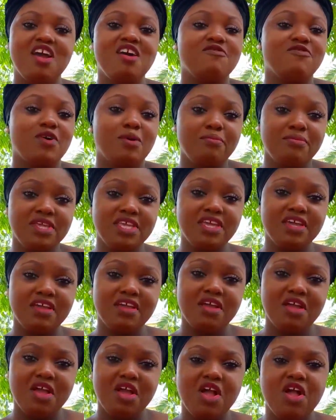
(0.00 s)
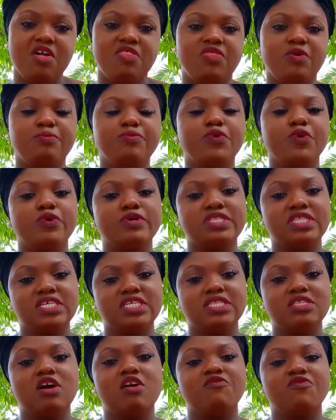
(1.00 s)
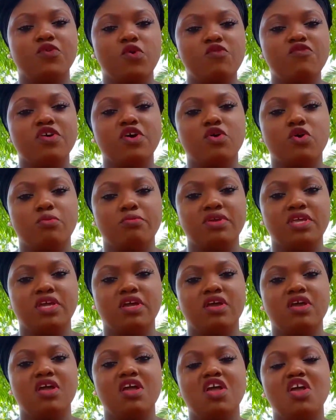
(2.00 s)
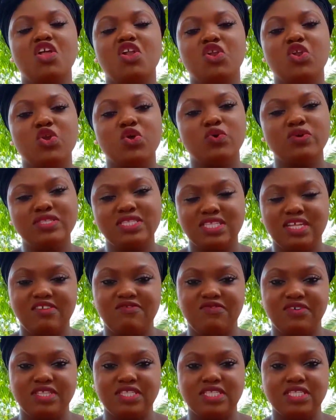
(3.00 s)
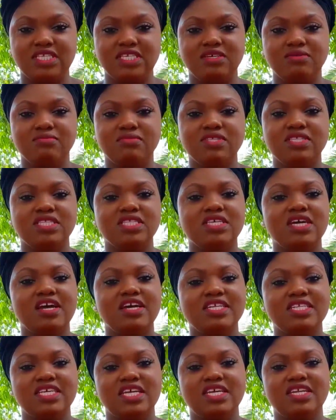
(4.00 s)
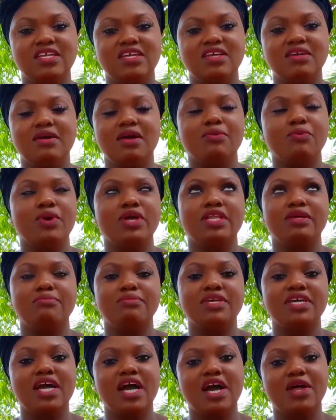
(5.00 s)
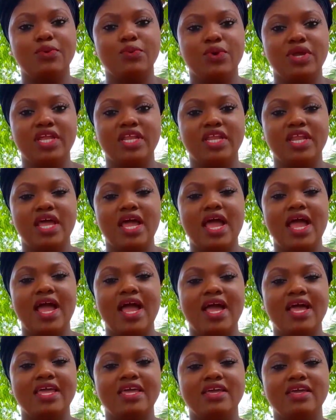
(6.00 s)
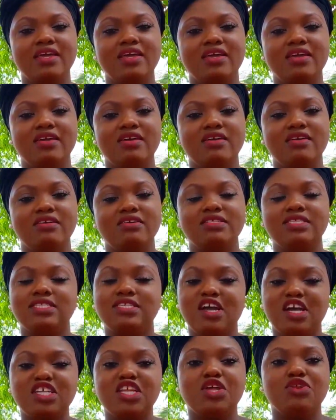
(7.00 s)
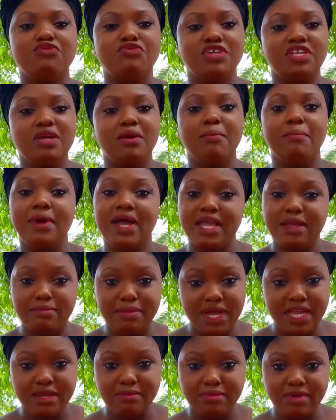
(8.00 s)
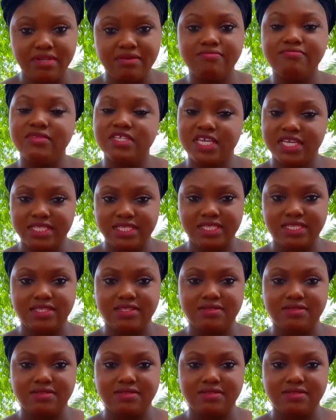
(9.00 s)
For me, the process of overcoming low self-esteem it began when I started reading my Bible. Yes.